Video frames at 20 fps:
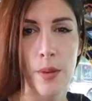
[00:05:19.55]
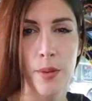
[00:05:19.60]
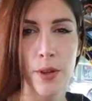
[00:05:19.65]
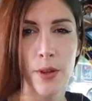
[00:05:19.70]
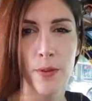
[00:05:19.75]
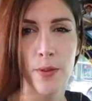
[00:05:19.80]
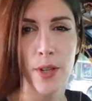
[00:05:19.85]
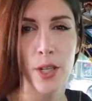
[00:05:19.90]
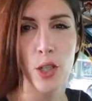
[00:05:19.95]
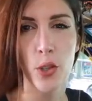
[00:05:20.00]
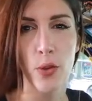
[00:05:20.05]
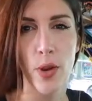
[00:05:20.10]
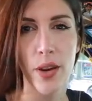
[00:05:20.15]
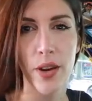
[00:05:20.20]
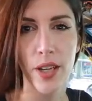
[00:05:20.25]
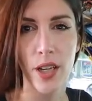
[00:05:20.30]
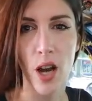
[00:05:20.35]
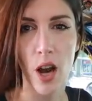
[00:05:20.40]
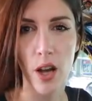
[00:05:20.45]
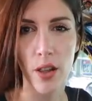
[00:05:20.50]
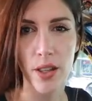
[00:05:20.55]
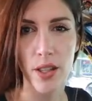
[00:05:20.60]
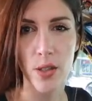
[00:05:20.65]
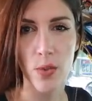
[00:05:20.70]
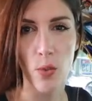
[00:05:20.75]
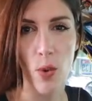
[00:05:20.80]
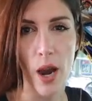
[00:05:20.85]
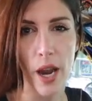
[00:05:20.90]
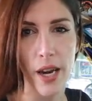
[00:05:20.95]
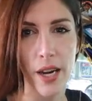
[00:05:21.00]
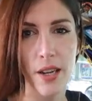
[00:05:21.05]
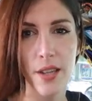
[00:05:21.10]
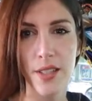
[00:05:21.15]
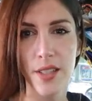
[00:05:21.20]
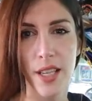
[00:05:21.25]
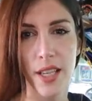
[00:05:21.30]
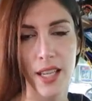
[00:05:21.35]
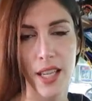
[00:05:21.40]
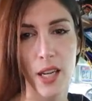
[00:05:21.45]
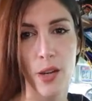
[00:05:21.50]
I'm gonna finish routing all these wires
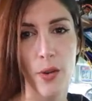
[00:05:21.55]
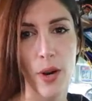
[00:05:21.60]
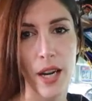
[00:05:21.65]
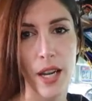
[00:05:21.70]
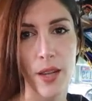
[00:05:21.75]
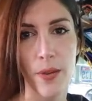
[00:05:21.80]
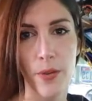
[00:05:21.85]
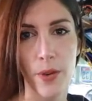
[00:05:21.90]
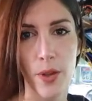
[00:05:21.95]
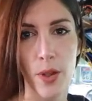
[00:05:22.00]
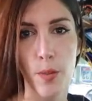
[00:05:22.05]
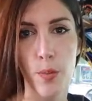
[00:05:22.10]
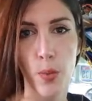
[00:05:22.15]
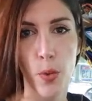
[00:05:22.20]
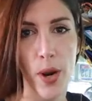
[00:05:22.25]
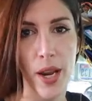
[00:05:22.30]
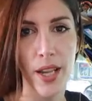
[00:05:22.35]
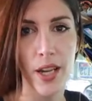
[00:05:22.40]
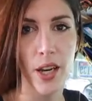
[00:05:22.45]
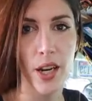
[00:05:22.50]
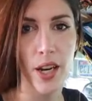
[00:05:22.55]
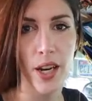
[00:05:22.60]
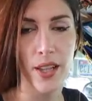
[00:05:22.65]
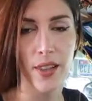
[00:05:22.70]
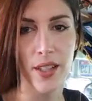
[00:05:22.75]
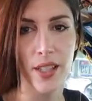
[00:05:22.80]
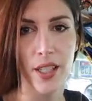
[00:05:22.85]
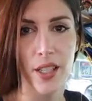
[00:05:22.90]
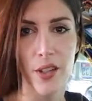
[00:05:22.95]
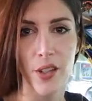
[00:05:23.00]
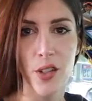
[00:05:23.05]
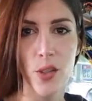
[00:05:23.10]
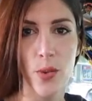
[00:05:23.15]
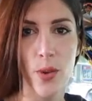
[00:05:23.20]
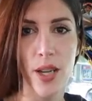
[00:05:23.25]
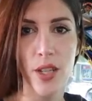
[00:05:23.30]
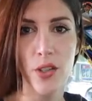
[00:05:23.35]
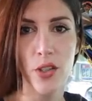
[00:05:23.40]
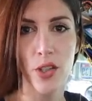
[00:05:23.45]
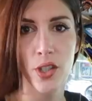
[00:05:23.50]
and get ready for the breaker and the kill
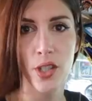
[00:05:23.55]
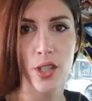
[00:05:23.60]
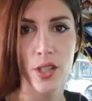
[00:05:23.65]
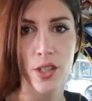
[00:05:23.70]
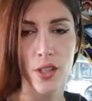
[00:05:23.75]
switch.